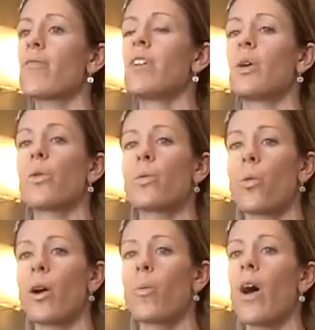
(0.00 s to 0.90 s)
fill it with
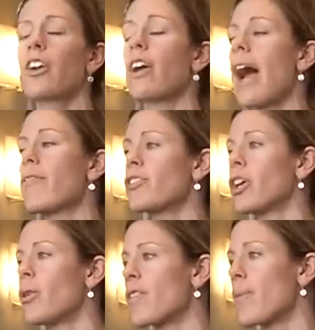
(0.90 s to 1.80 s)
warm water after
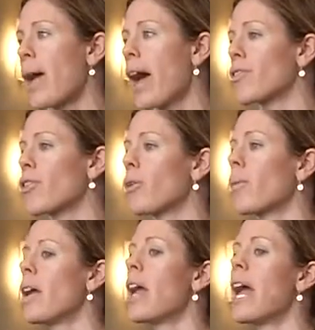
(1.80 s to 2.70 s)
you use the bathroom,
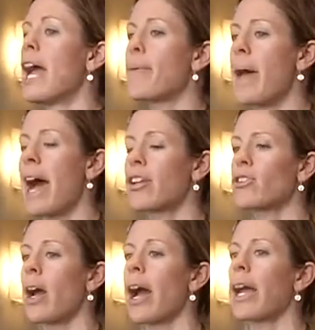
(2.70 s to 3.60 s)
and pat
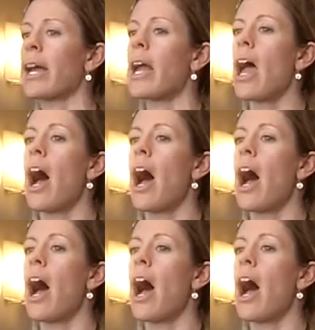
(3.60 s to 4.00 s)
dry.